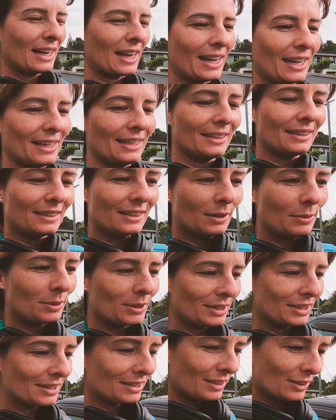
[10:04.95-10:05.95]
And to be
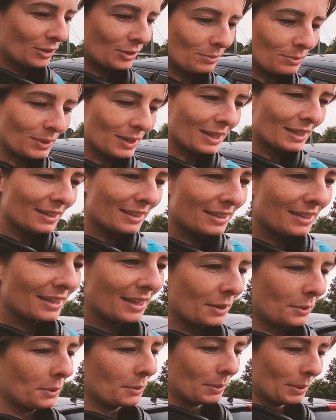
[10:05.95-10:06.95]
honest, it's not
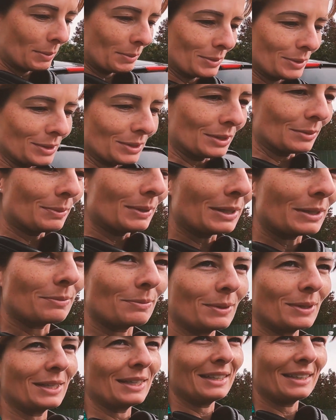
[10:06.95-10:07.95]
because I want to be able to do the splits,
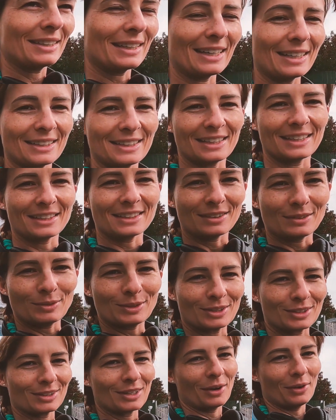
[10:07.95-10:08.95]
but it's actually because I'm
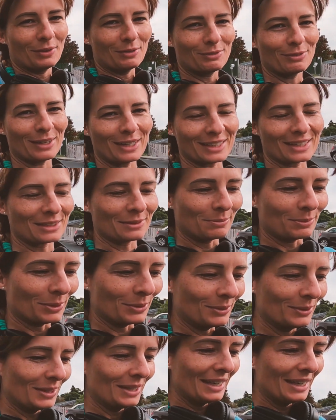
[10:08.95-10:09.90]
just so inflexible.